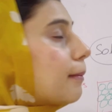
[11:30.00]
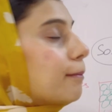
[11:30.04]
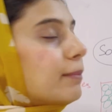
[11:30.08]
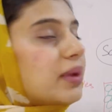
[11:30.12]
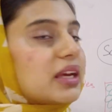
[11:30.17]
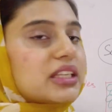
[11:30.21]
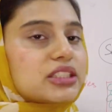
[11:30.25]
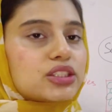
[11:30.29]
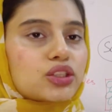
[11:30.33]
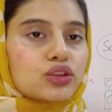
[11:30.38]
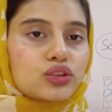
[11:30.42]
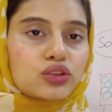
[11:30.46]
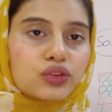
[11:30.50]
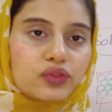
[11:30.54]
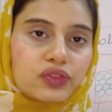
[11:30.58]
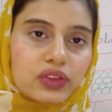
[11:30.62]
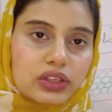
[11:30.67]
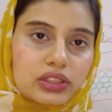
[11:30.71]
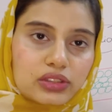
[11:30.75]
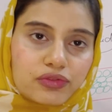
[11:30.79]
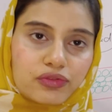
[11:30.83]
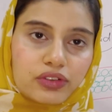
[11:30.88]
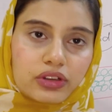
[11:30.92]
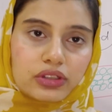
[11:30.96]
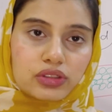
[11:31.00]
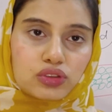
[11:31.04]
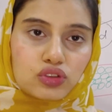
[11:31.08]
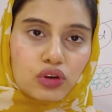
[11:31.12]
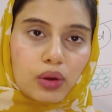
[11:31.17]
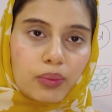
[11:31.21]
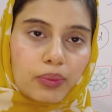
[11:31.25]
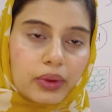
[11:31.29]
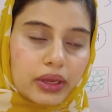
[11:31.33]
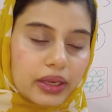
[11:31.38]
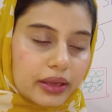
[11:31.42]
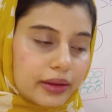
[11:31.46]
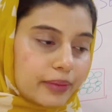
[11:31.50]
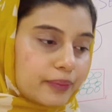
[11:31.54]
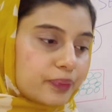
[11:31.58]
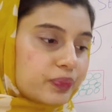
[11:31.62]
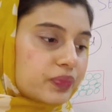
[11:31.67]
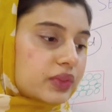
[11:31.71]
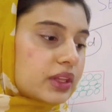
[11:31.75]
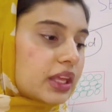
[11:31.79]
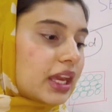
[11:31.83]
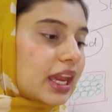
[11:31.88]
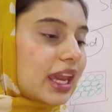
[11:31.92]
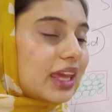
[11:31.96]
basics of this first topic.
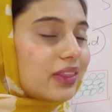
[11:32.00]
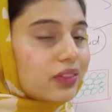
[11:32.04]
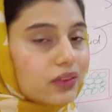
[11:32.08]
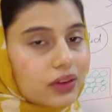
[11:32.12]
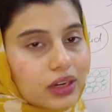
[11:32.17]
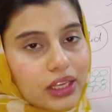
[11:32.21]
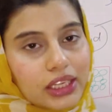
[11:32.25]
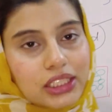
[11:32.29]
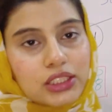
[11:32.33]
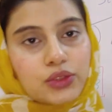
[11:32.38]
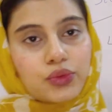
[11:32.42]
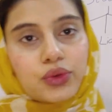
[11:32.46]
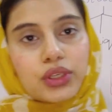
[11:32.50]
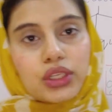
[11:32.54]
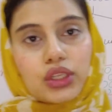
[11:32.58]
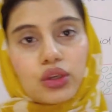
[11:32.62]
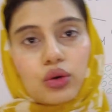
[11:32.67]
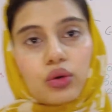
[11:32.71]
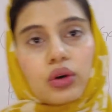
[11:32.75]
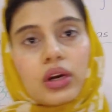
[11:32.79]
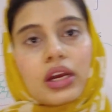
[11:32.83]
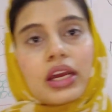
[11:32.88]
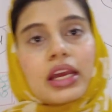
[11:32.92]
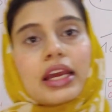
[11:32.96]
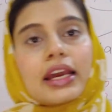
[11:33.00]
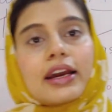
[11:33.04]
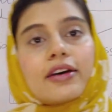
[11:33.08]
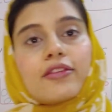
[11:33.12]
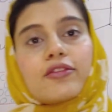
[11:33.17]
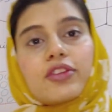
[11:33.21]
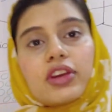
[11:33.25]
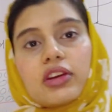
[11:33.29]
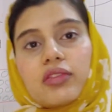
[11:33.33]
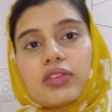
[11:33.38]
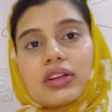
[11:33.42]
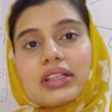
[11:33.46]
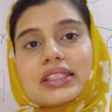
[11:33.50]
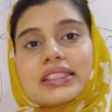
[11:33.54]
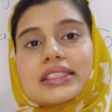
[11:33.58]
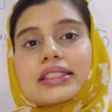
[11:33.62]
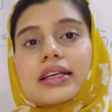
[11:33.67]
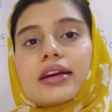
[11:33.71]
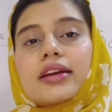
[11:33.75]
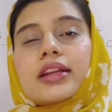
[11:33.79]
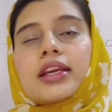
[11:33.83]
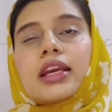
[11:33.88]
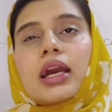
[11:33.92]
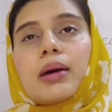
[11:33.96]
In the next video, we will
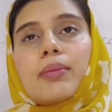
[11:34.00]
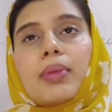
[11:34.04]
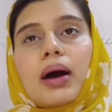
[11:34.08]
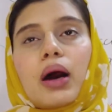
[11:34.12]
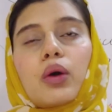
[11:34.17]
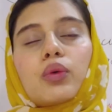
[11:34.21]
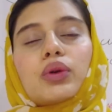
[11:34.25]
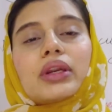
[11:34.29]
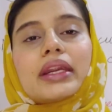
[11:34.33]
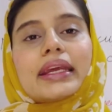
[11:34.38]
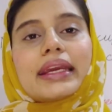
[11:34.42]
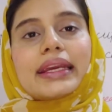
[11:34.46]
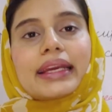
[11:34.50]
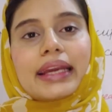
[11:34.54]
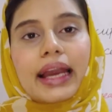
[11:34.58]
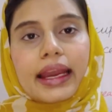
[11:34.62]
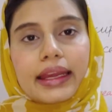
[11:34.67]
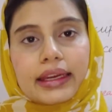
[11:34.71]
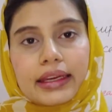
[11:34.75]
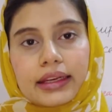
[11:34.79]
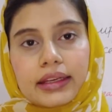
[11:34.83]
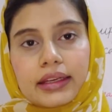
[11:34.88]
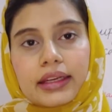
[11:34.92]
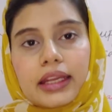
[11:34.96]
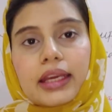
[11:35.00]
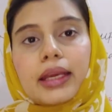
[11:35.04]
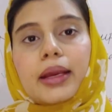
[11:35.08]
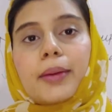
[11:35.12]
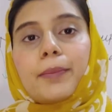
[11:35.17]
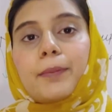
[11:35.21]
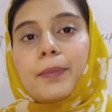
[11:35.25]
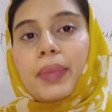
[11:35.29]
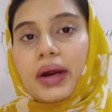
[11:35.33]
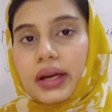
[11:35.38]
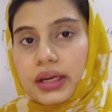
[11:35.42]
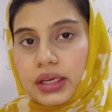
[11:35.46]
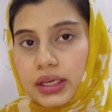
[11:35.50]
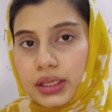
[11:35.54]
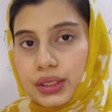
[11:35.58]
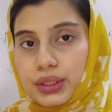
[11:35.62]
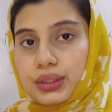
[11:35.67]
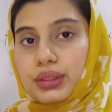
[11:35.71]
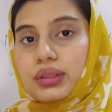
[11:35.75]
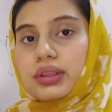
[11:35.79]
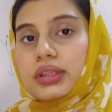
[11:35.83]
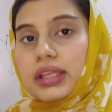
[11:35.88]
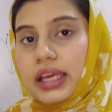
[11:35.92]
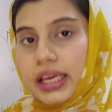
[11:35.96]
study about kinetic particle
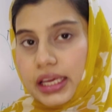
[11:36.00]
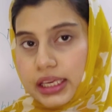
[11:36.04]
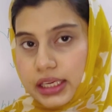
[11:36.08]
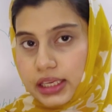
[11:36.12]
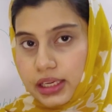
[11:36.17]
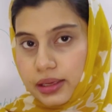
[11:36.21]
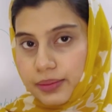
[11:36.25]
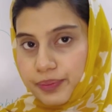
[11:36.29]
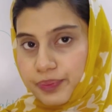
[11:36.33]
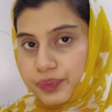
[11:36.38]
theory,